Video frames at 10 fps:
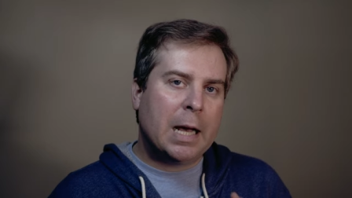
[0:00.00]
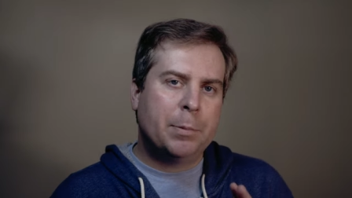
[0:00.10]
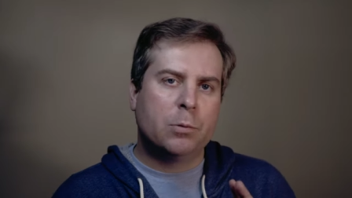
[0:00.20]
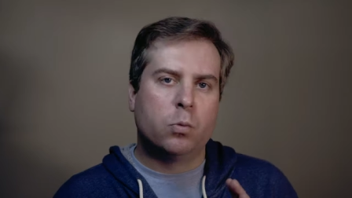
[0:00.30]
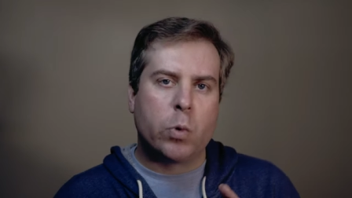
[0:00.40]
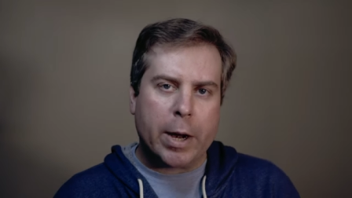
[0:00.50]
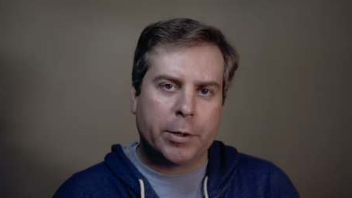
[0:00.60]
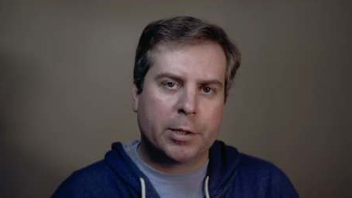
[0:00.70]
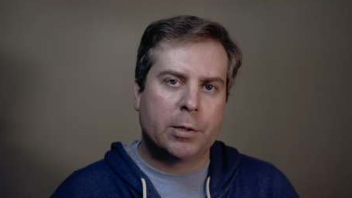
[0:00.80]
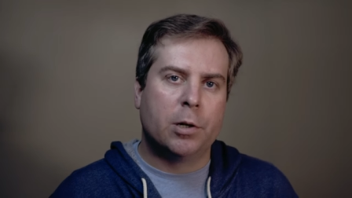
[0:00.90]
Apple
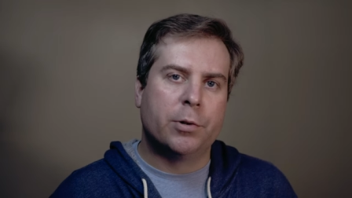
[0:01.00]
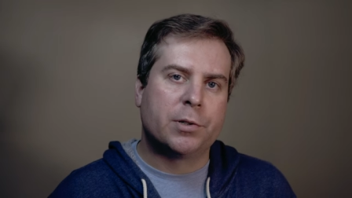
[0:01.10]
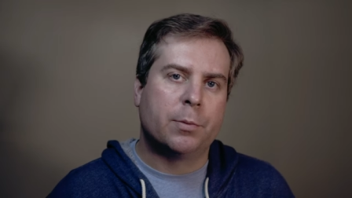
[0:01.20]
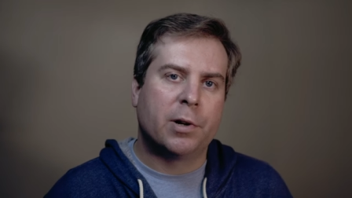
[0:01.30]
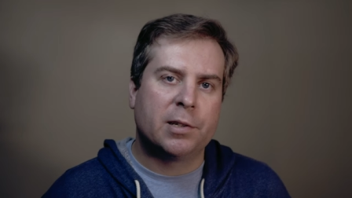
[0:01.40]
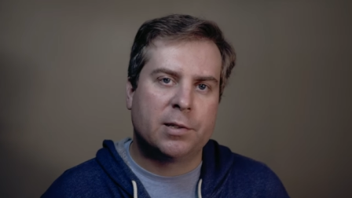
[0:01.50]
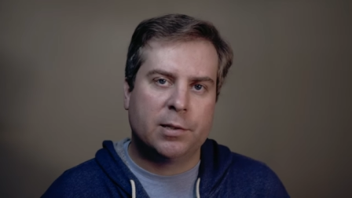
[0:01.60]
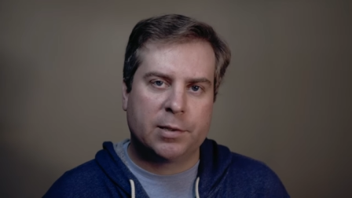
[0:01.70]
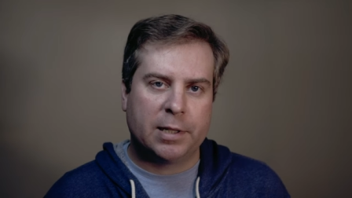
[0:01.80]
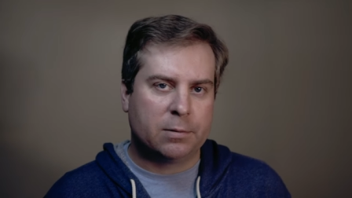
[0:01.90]
rarely lowers their
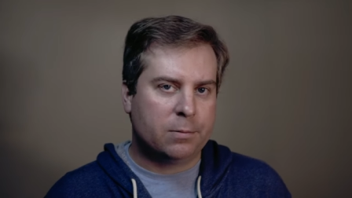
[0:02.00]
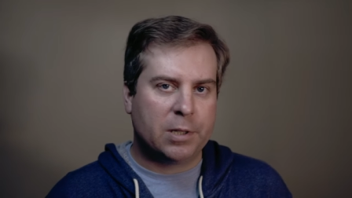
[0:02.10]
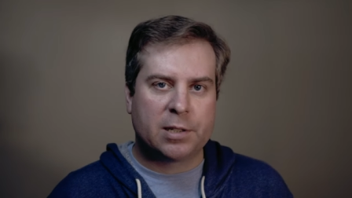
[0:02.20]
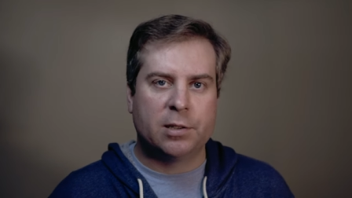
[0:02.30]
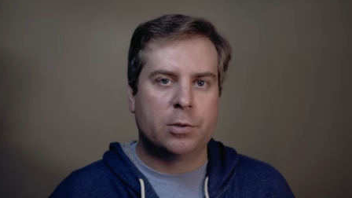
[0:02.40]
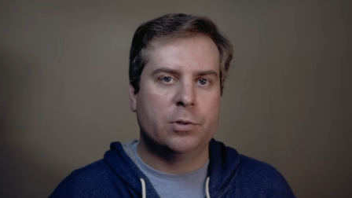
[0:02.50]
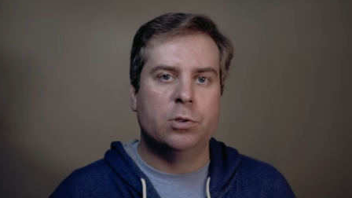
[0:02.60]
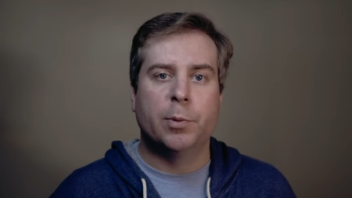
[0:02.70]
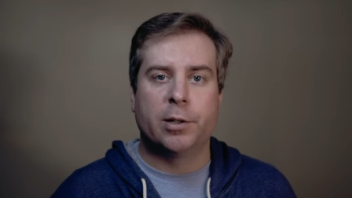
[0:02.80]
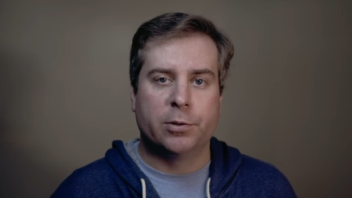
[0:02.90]
prices, at least until a
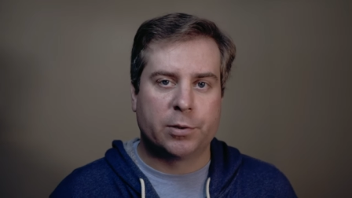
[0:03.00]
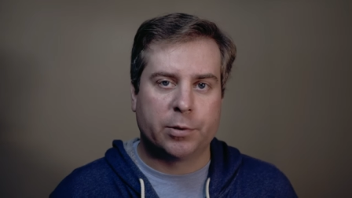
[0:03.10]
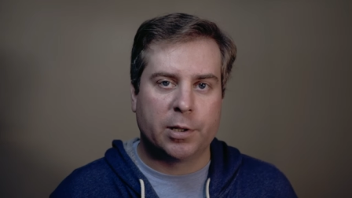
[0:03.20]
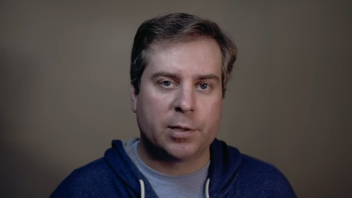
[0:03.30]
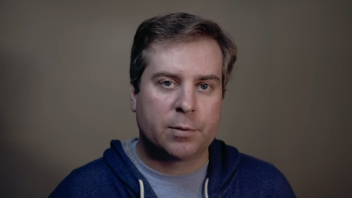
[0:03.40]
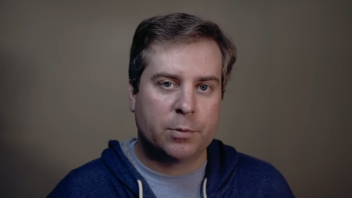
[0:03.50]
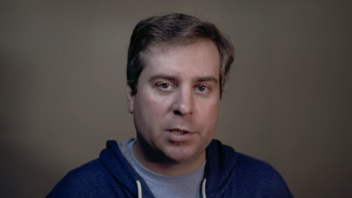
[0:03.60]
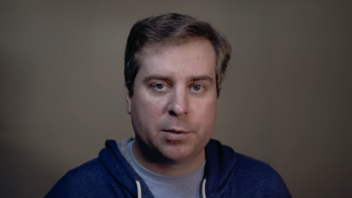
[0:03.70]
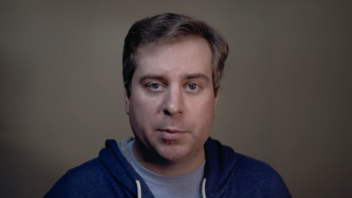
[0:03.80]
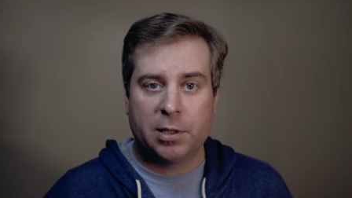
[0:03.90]
new model is released,
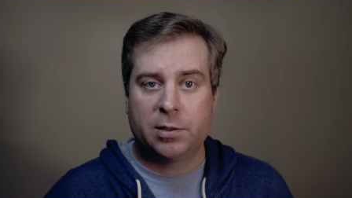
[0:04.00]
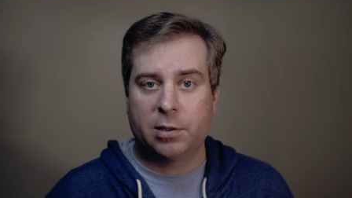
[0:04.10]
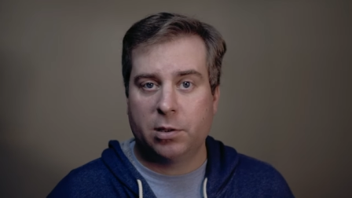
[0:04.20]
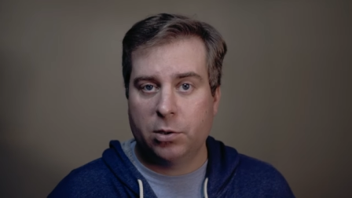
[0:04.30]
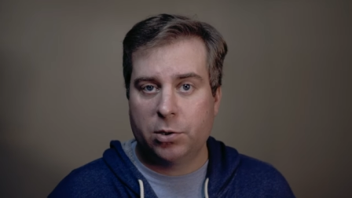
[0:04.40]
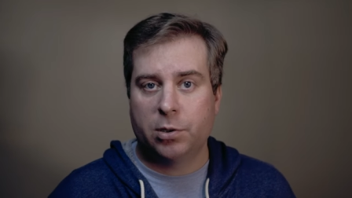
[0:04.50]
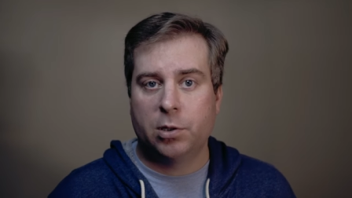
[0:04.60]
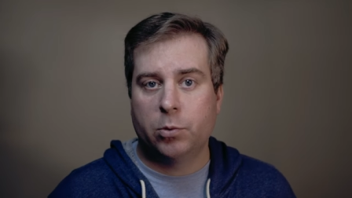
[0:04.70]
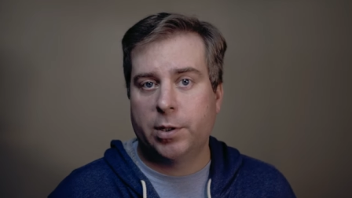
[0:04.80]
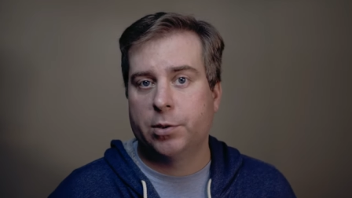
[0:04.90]
which means usually
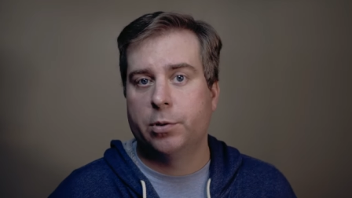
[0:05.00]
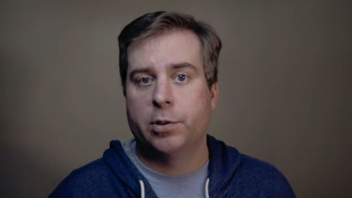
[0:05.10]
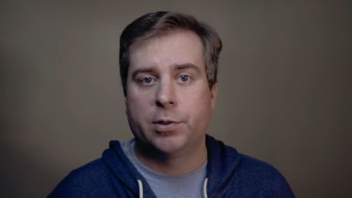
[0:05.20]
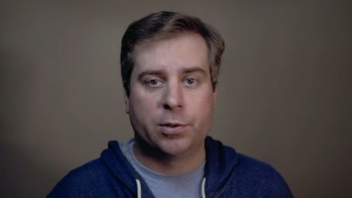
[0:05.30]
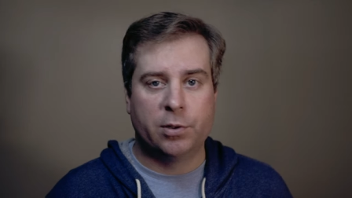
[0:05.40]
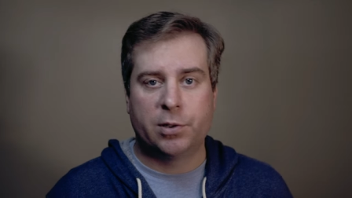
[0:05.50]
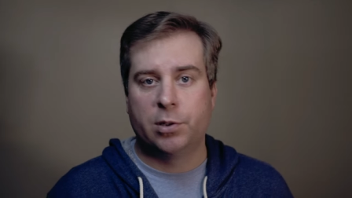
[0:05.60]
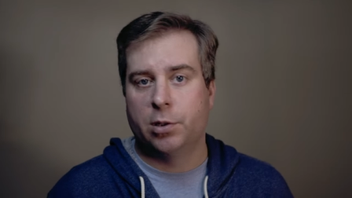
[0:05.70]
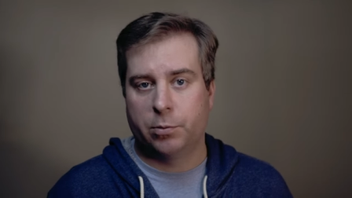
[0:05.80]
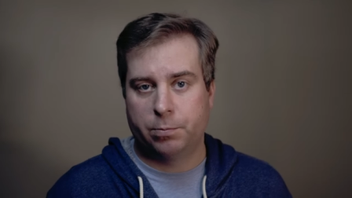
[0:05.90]
you want to order as soon as you
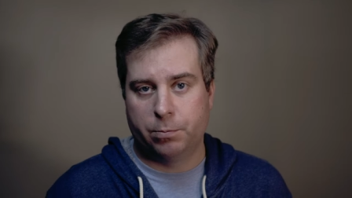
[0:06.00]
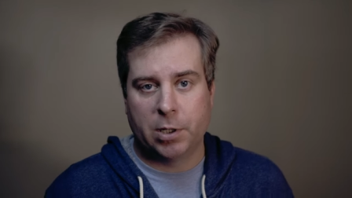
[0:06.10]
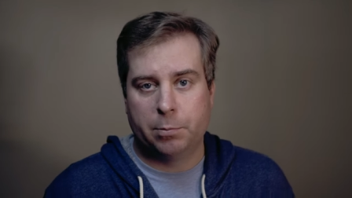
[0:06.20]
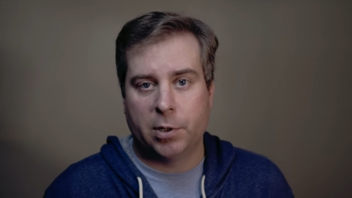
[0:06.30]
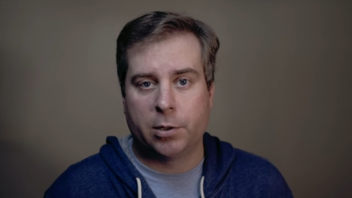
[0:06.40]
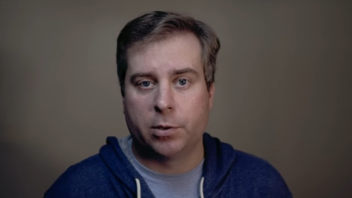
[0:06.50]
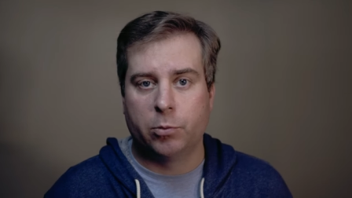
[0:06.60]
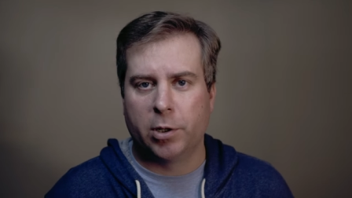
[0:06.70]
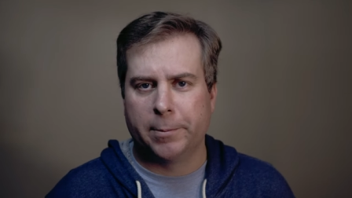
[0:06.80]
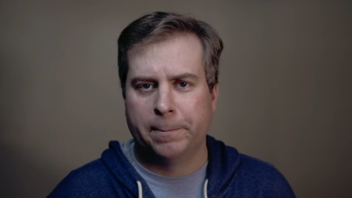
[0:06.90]
know what model you
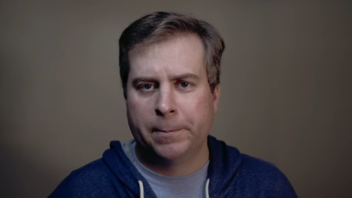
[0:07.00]
want.